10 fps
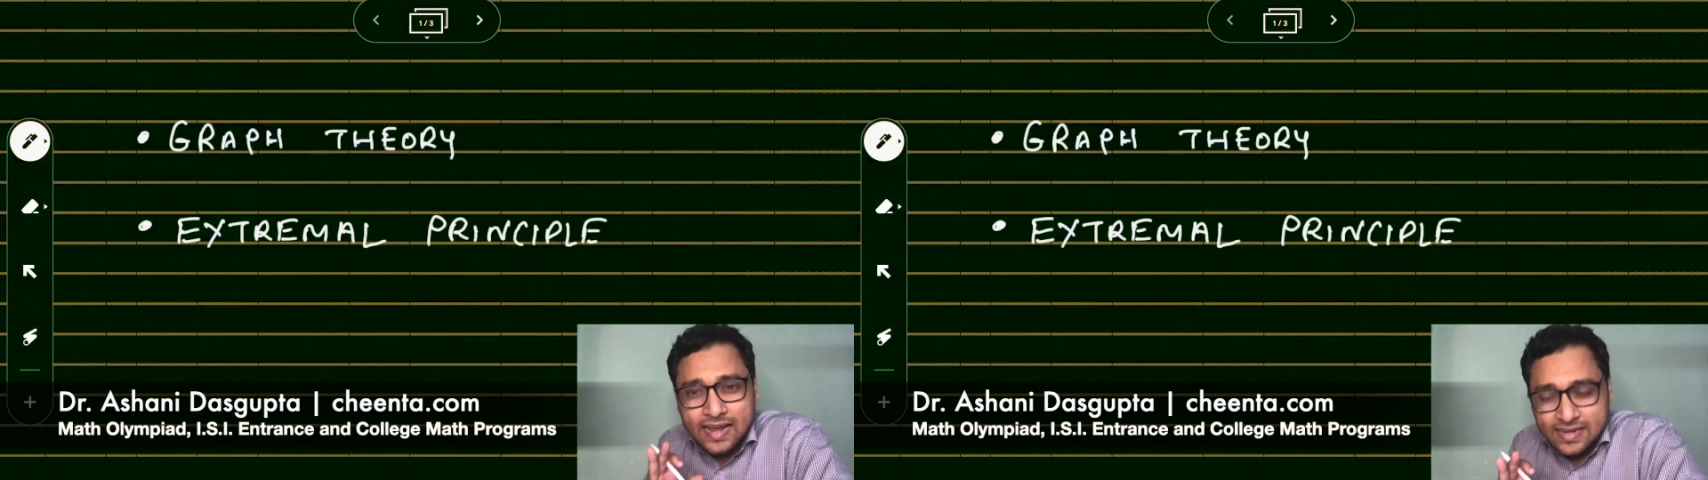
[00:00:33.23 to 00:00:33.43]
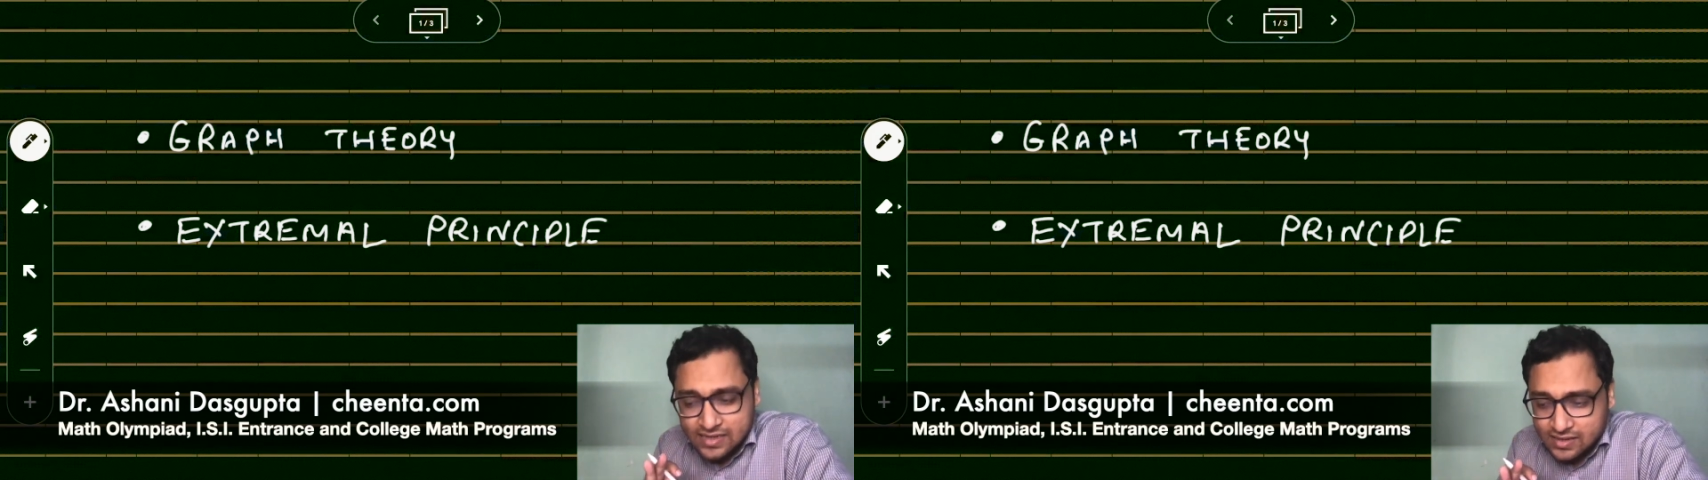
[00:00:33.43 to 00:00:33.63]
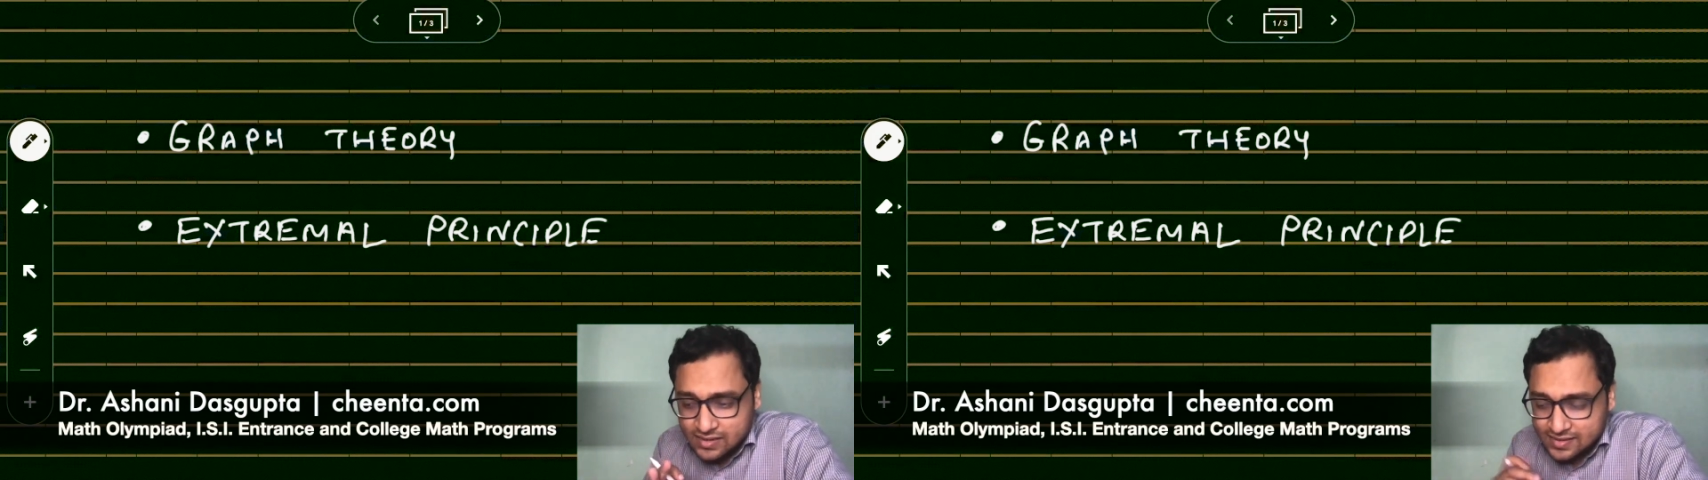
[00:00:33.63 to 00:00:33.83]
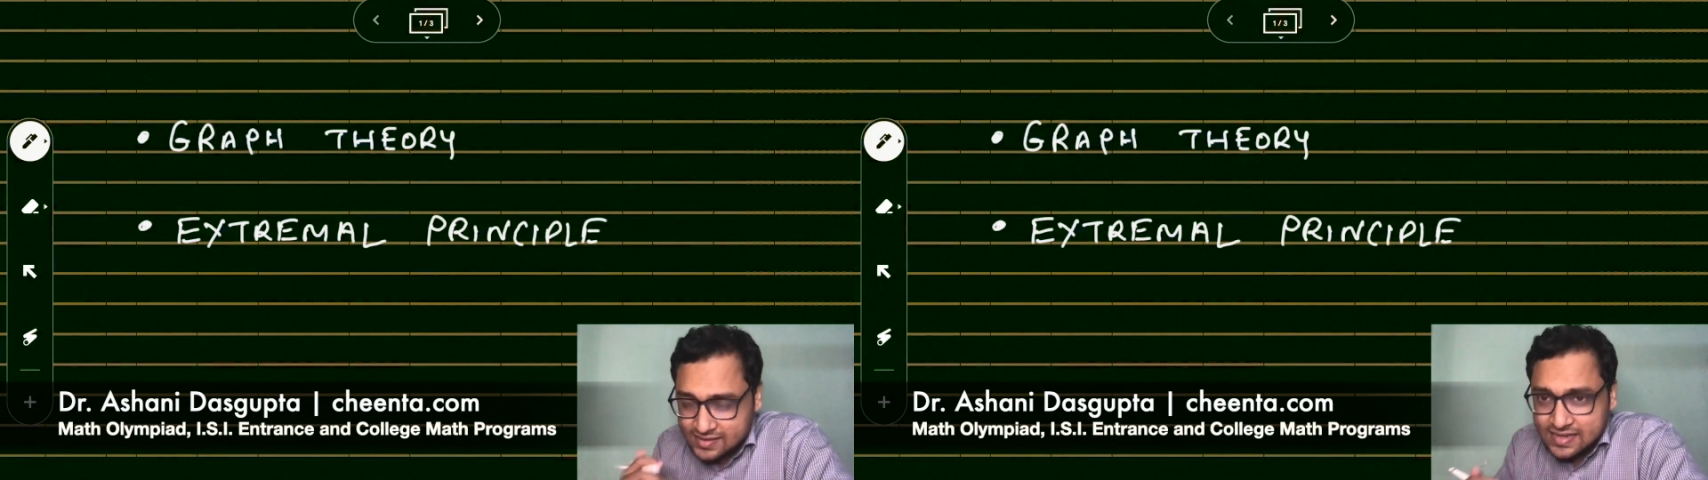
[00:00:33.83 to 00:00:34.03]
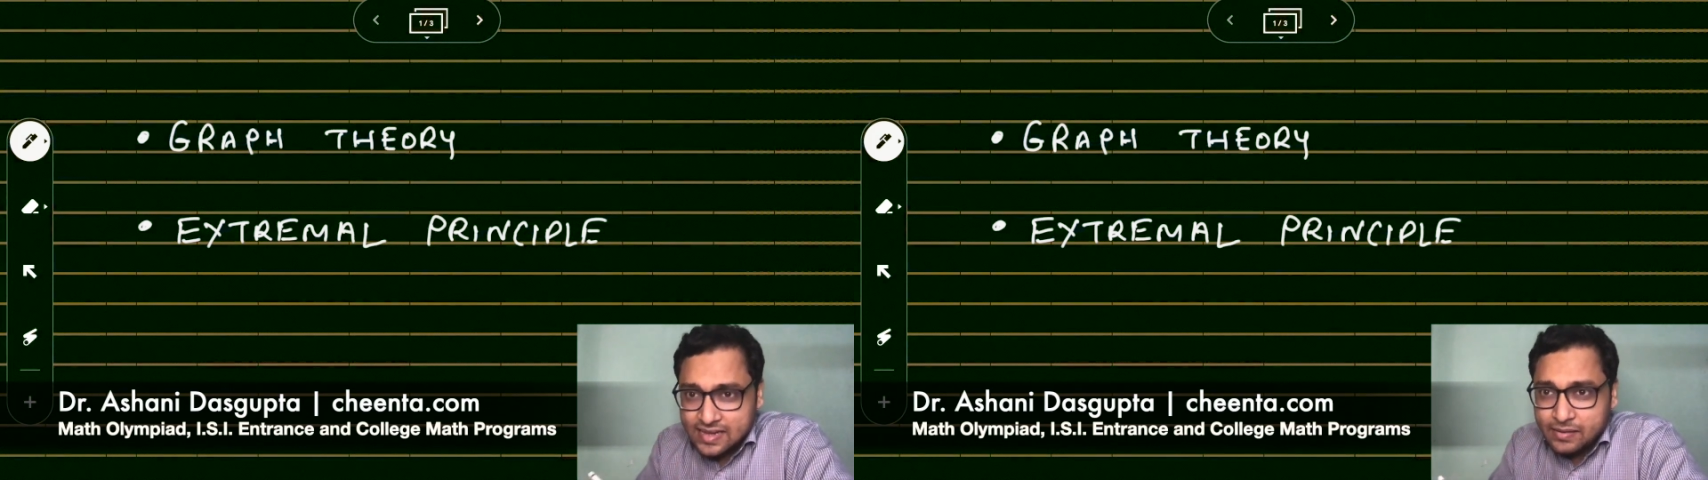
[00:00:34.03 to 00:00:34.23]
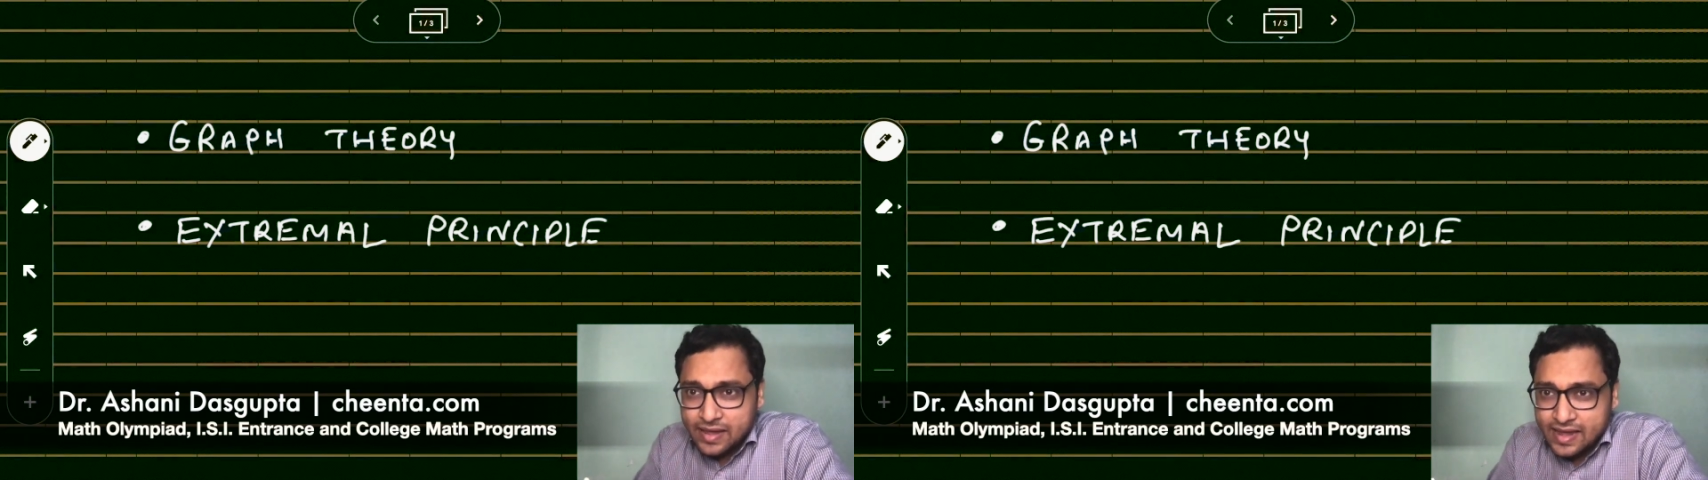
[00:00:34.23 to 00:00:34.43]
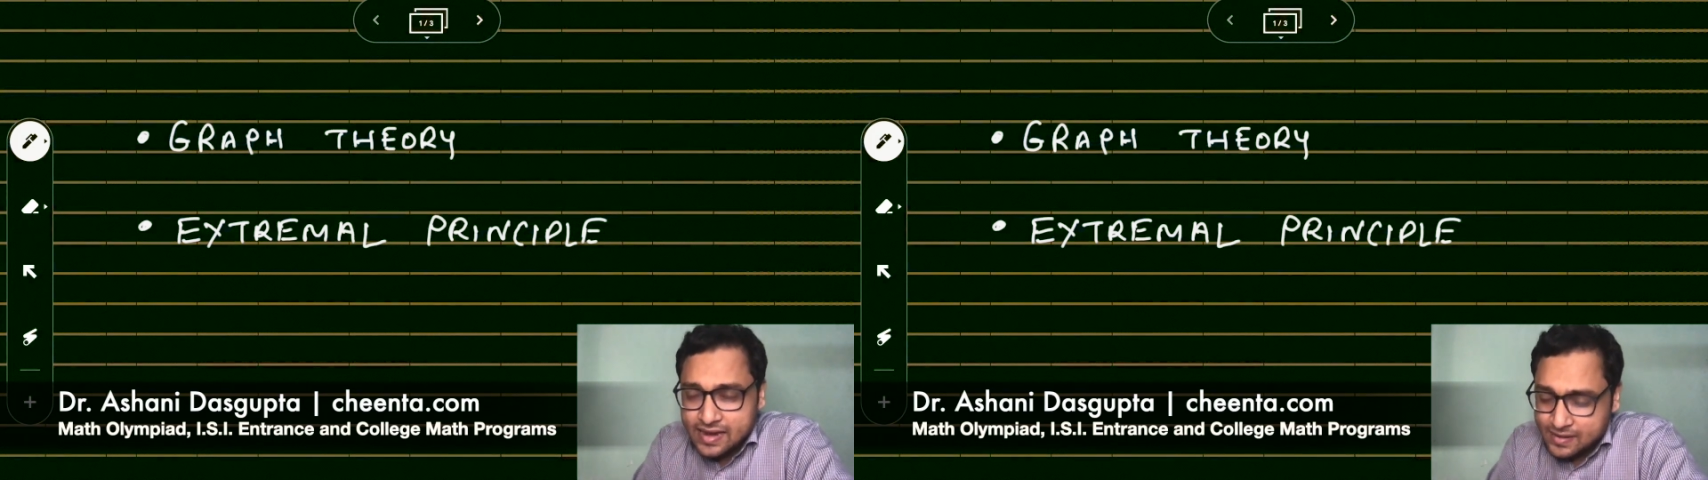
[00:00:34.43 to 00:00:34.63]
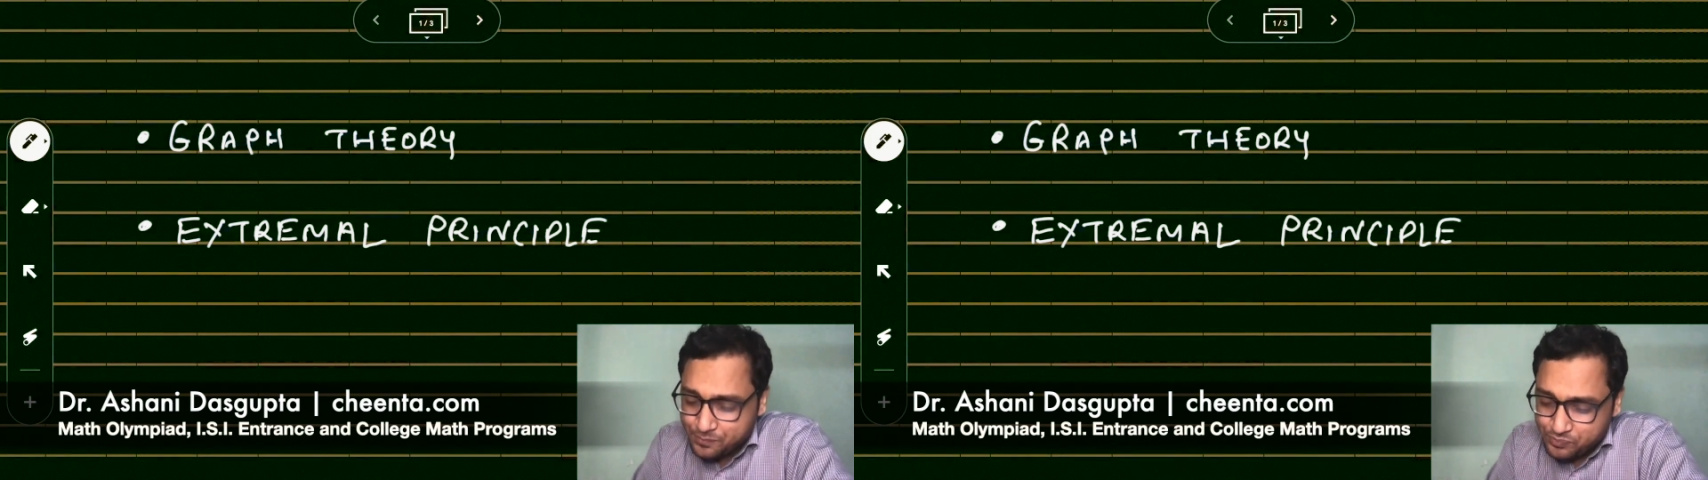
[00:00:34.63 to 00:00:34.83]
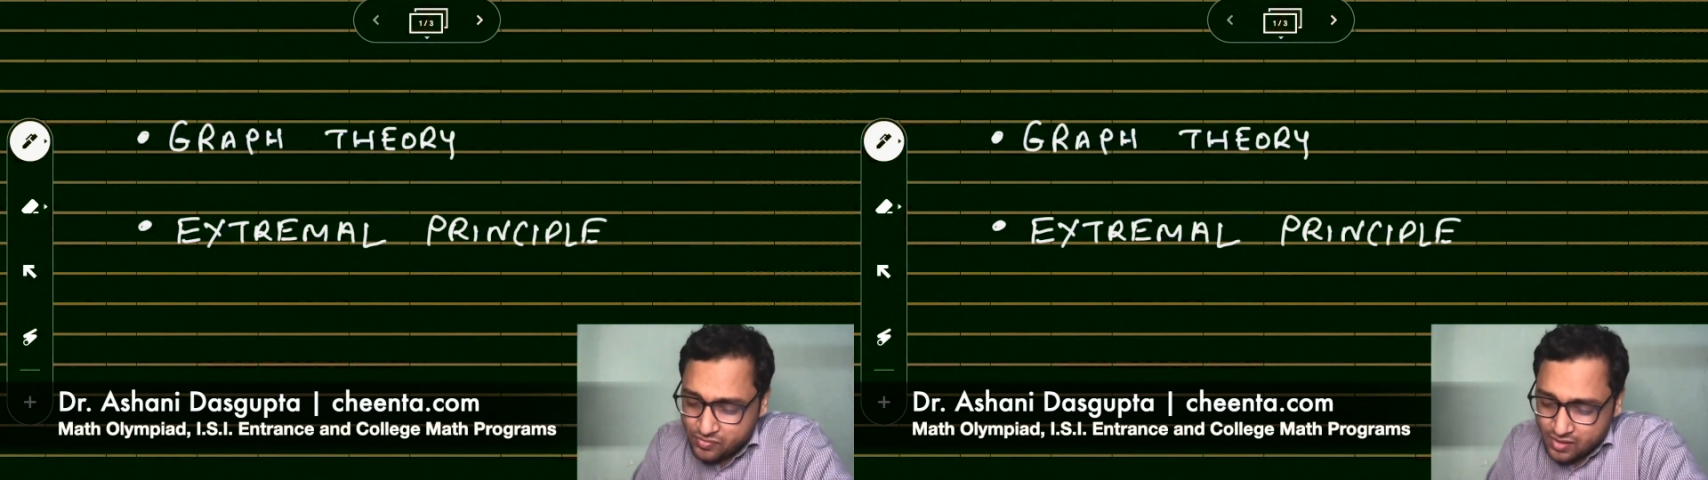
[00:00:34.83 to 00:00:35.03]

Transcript: ideas in